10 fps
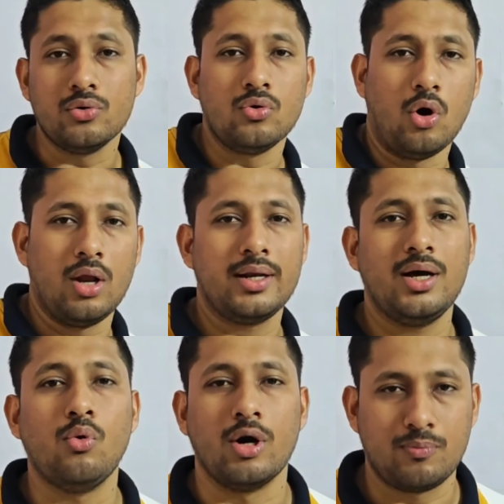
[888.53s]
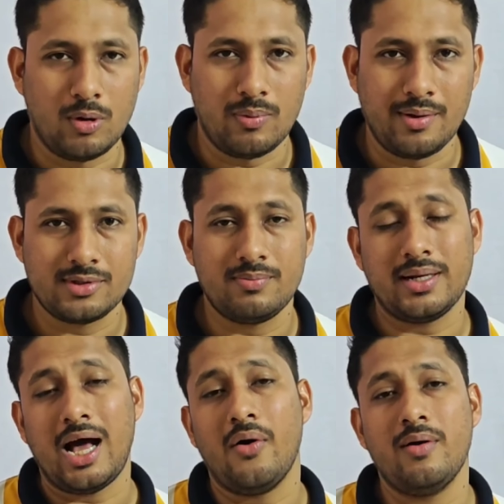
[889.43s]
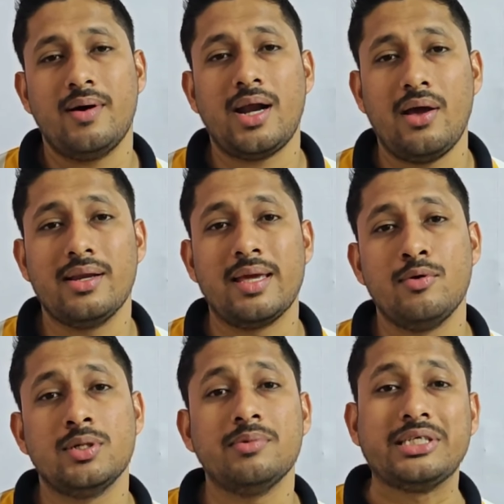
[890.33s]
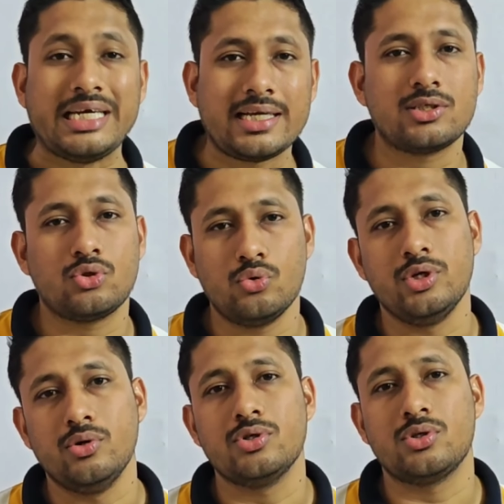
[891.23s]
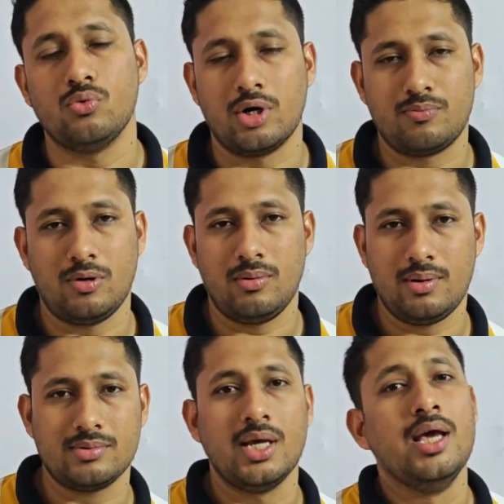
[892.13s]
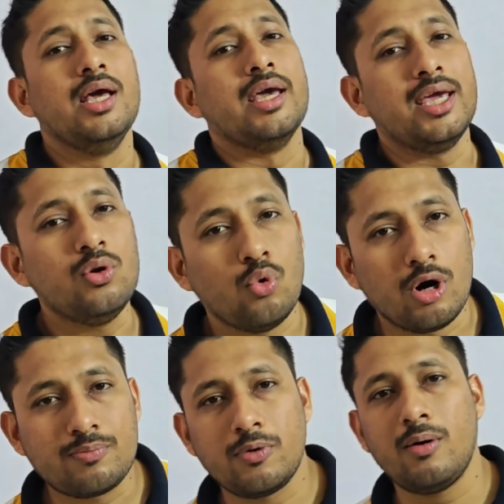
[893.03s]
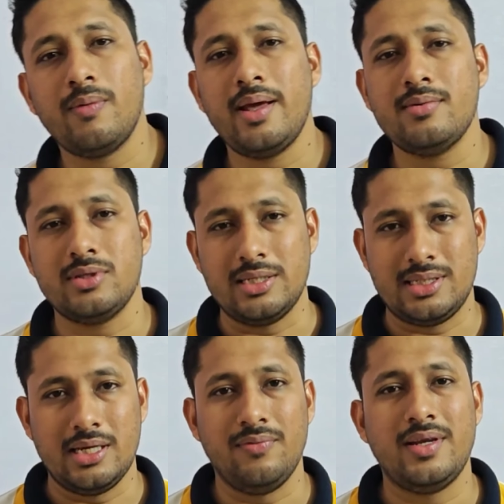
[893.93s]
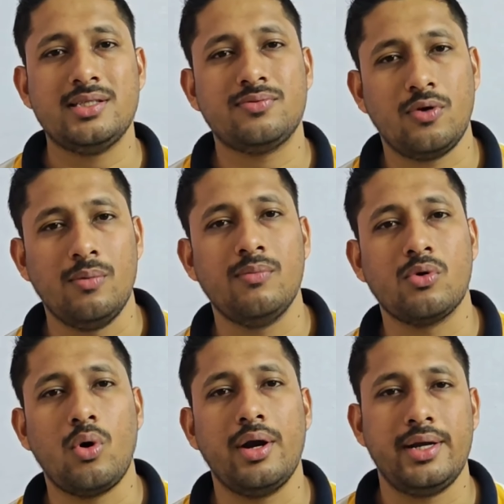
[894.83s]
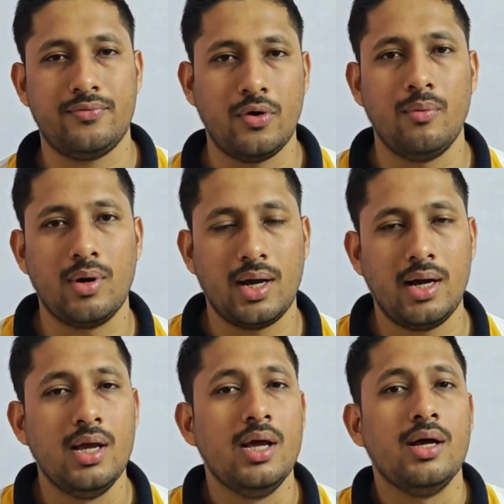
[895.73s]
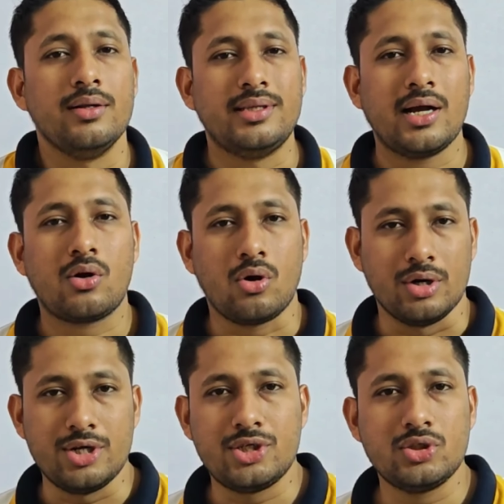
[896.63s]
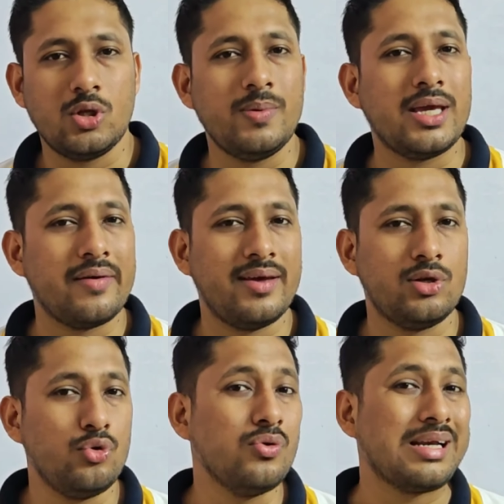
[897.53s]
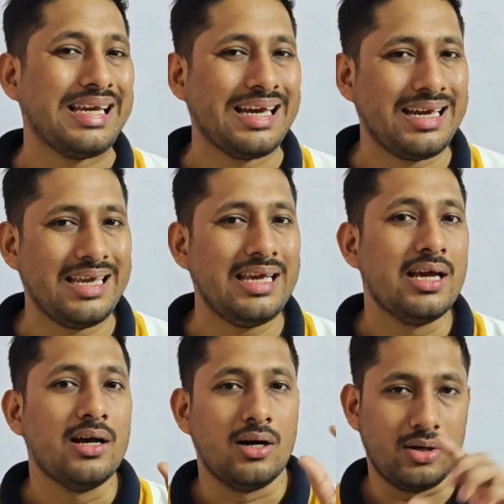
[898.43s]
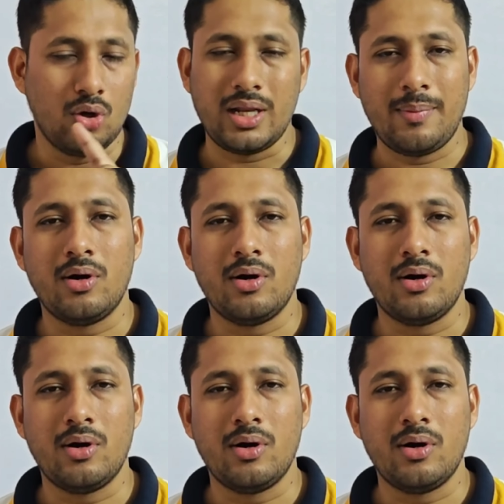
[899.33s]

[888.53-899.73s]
you all the word problems. But however, I will give you some tricks to use word problems. In word problems, if it is from quadratic formula, the conditions will be given to you clearly, not